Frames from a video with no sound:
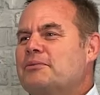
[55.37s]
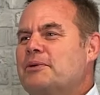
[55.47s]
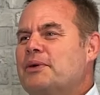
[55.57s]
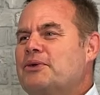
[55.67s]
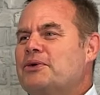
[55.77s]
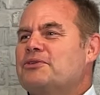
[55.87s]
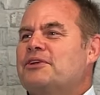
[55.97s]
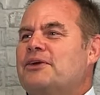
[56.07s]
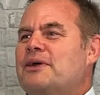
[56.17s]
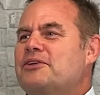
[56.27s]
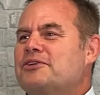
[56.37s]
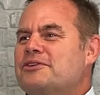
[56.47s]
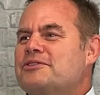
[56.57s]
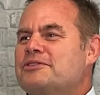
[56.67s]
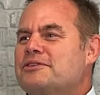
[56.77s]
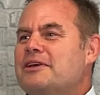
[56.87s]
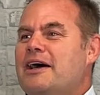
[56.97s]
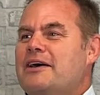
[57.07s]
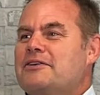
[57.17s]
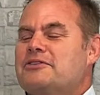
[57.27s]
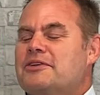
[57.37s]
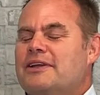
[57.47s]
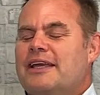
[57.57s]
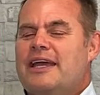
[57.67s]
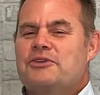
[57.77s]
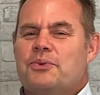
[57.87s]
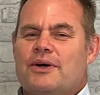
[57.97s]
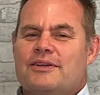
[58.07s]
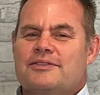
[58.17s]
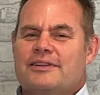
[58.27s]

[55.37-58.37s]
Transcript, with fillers: I mean, we cross generations, uh, certainly age-wise,